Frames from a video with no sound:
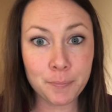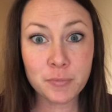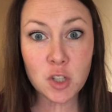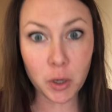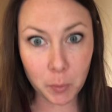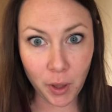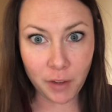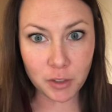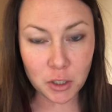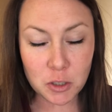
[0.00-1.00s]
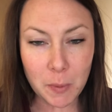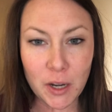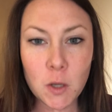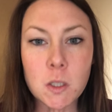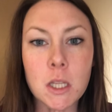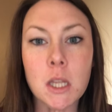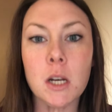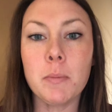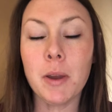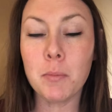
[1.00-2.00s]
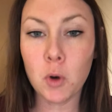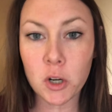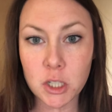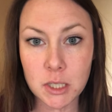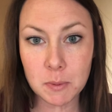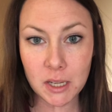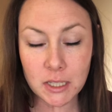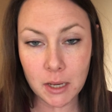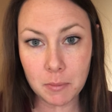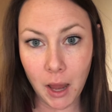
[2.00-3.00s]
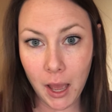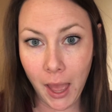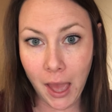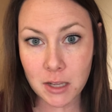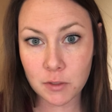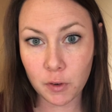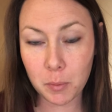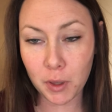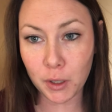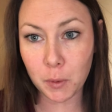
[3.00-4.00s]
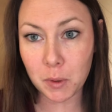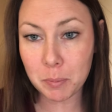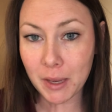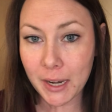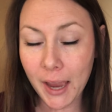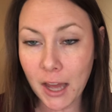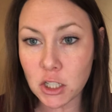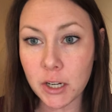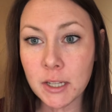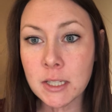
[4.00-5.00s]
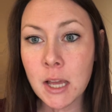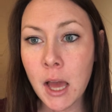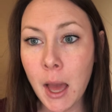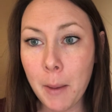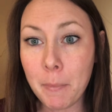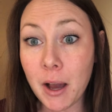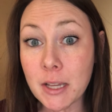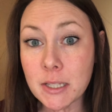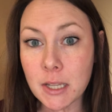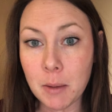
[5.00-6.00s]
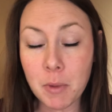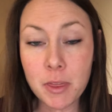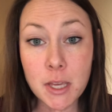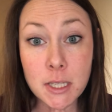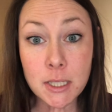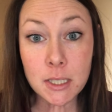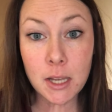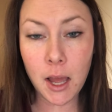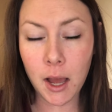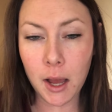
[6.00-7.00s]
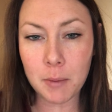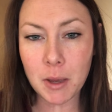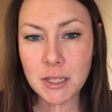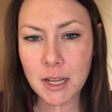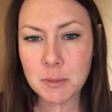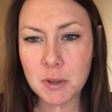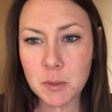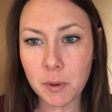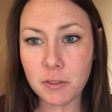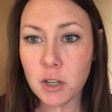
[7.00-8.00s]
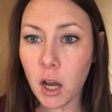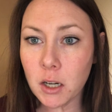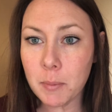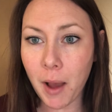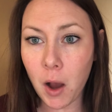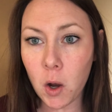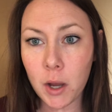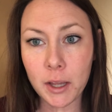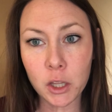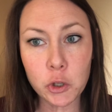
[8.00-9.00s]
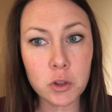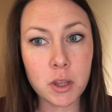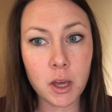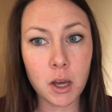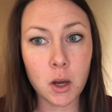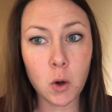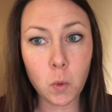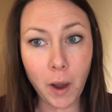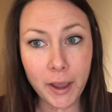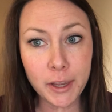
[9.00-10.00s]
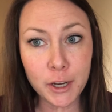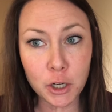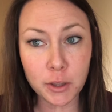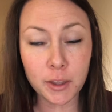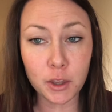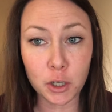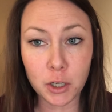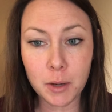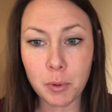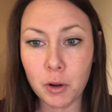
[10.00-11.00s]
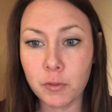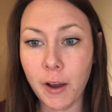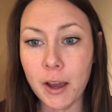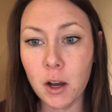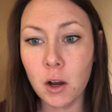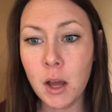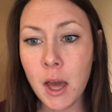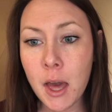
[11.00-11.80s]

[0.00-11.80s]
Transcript: So I will have to use my notes a little bit more just because I'm not as familiar with pediatrics, but some of the assessments we've talked about include the Hawaii Early Learning Profile,